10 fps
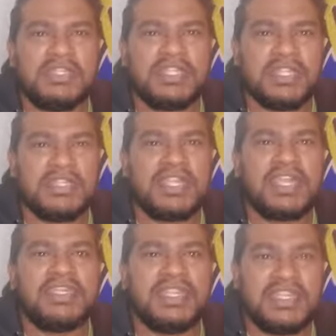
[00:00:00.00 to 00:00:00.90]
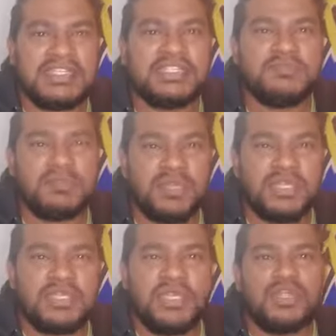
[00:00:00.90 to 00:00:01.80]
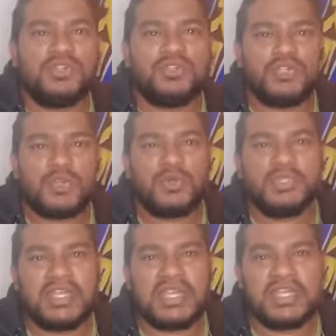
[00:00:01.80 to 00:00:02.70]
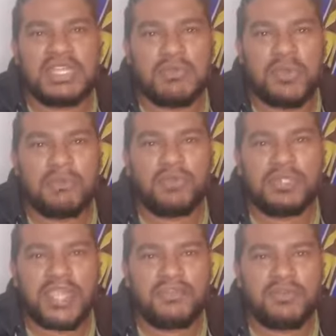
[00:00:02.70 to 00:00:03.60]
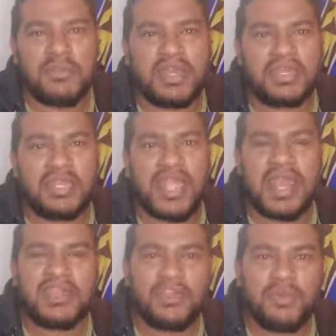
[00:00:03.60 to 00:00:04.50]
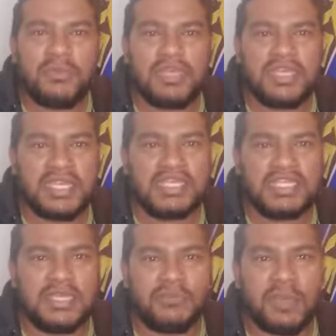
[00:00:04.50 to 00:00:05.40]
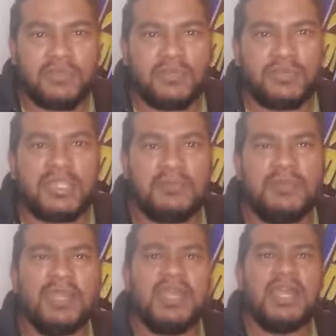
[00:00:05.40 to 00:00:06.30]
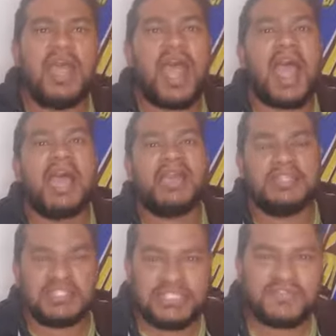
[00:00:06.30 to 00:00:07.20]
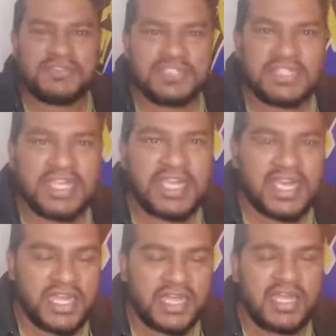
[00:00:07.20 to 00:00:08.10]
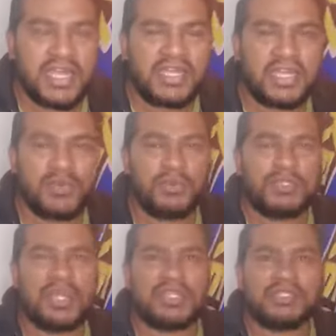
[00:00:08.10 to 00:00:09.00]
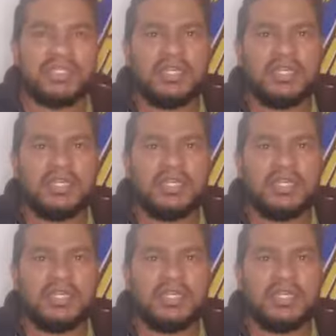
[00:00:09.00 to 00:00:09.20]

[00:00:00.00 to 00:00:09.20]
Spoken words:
think they need speed to show they can keep up with everybody, and nobody can keep up with them. I definitely agree with that.